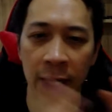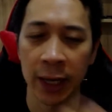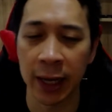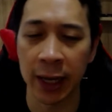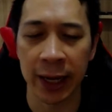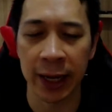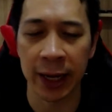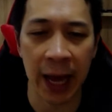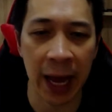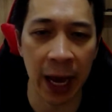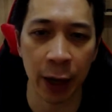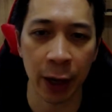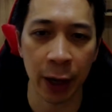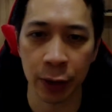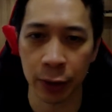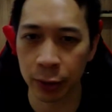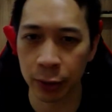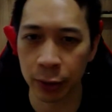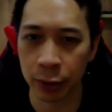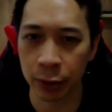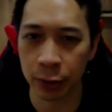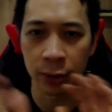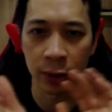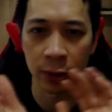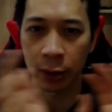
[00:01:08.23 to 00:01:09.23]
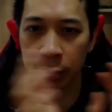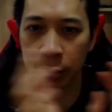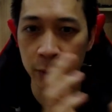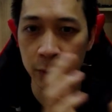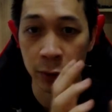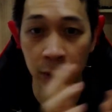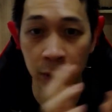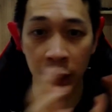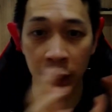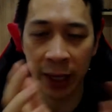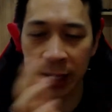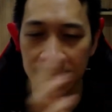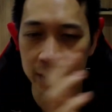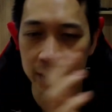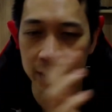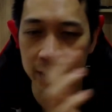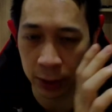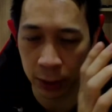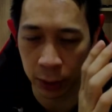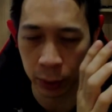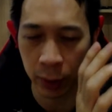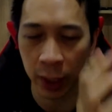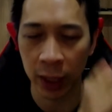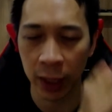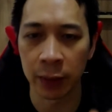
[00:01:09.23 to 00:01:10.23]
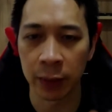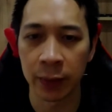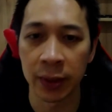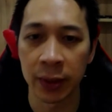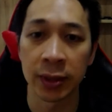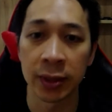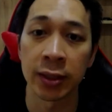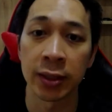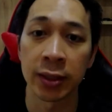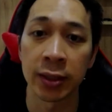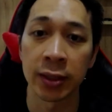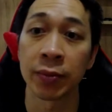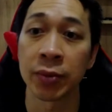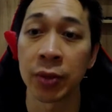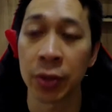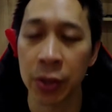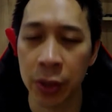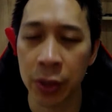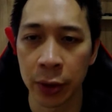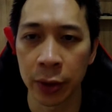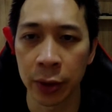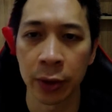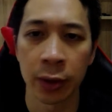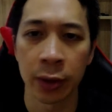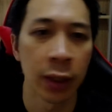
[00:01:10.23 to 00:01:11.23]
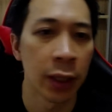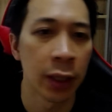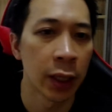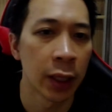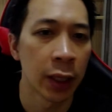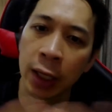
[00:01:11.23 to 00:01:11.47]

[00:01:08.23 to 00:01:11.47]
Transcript: And then how you utilize these two elements is up to you.